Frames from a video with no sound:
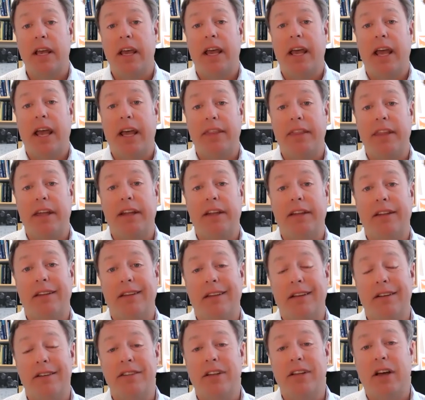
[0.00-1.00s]
And then
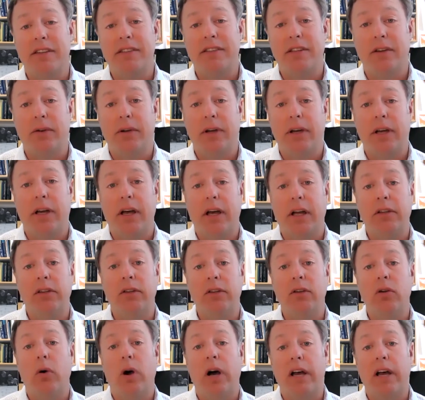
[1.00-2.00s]
there's also a
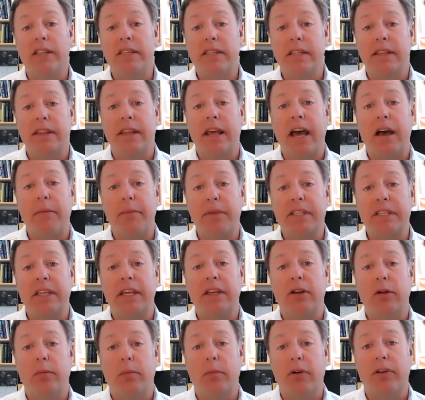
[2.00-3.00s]
nuance in that
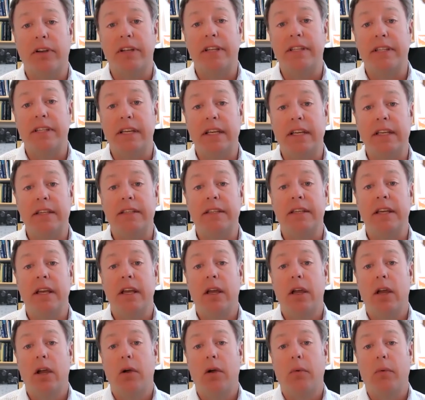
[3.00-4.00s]
mosquito-borne disease
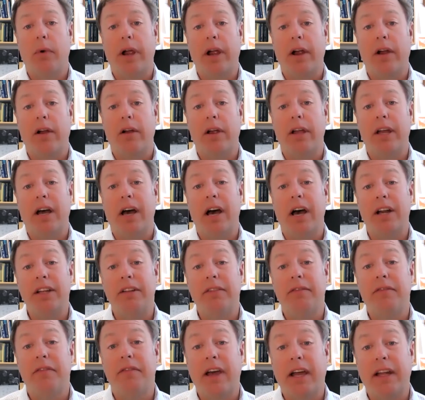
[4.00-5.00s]
where
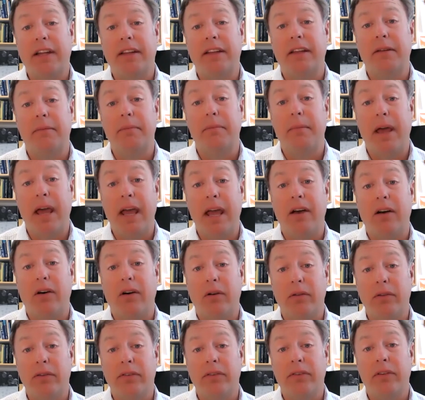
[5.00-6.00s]
infected
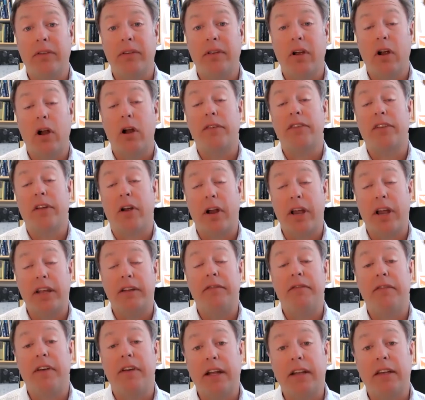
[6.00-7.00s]
males
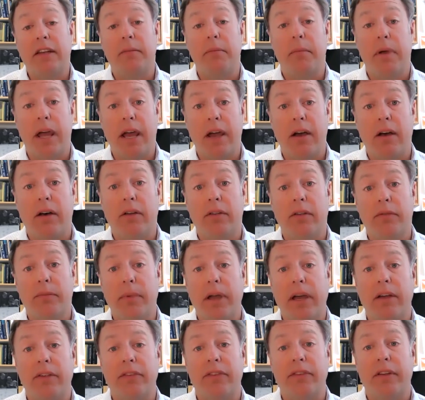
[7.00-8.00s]

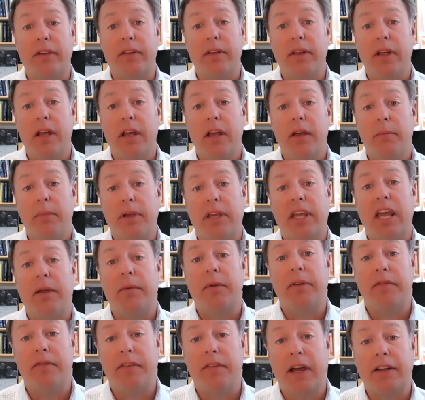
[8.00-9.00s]
that became
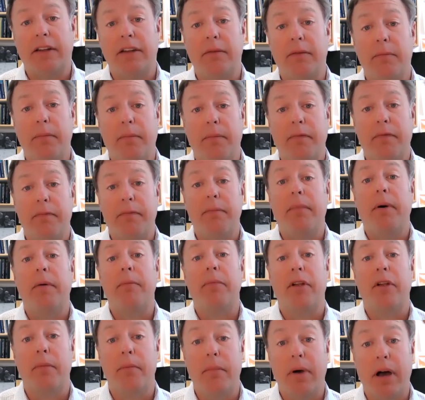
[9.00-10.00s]
infected from
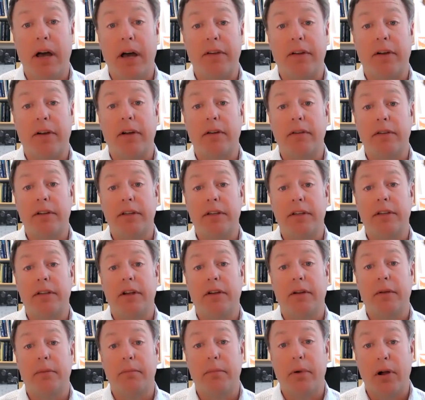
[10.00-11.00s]
their mother
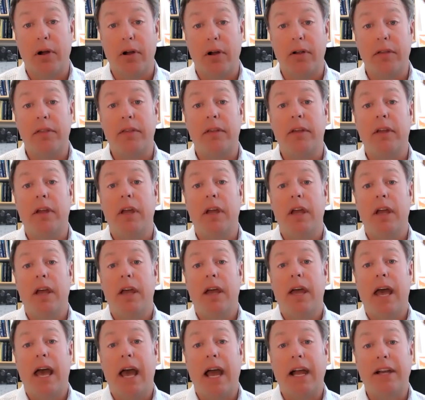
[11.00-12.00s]
during birth,
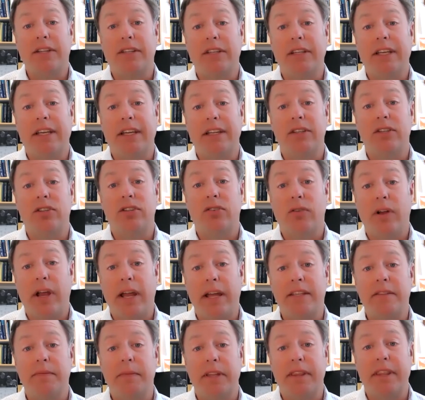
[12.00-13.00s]
actually can
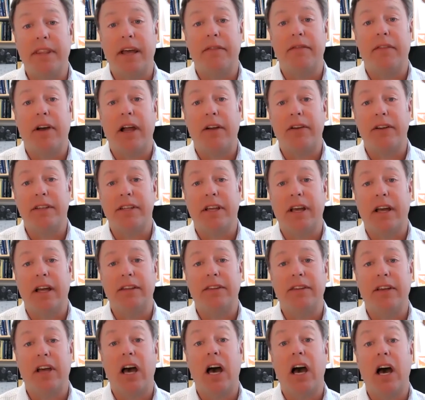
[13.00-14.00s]
transmit that virus
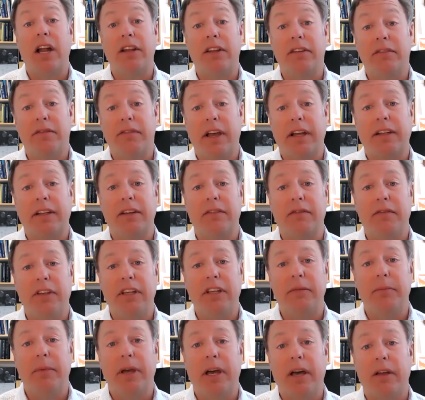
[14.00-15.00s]
on to uninfected
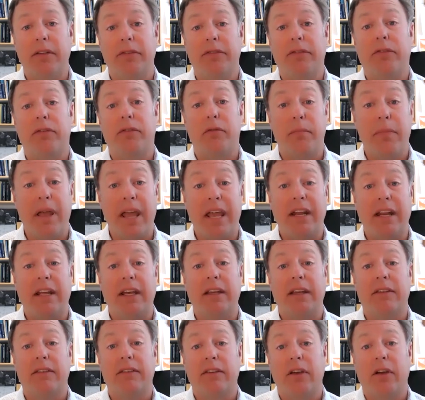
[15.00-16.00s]
females through
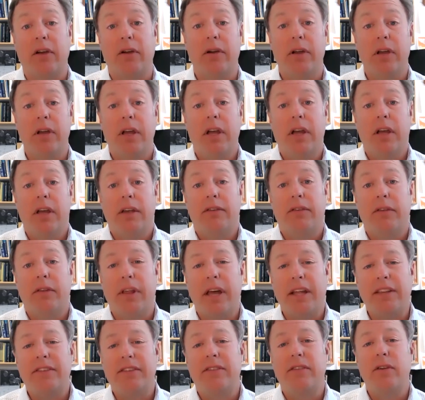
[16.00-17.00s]
mating. So
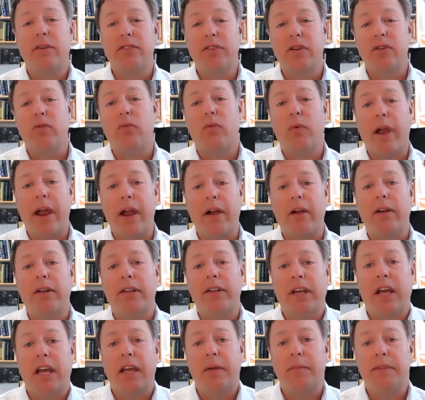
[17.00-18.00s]
those are rare
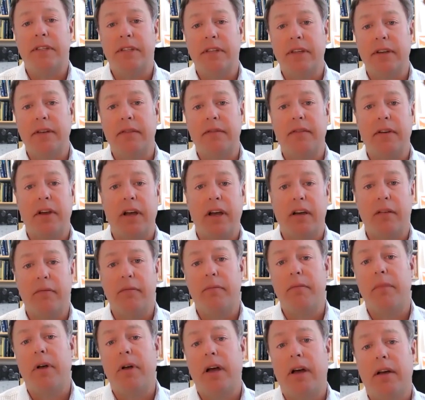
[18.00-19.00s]
types of
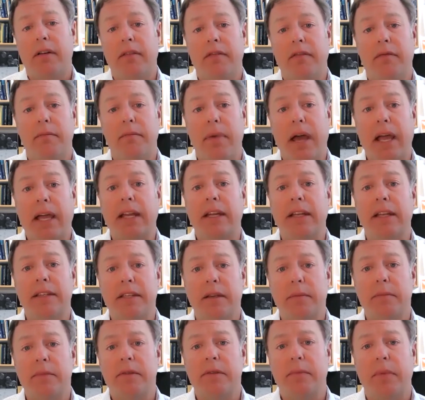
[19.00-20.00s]

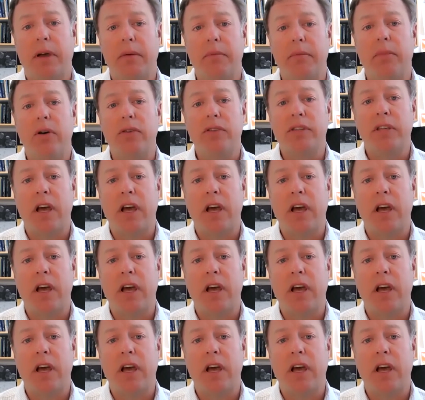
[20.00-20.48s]
mechanisms, but most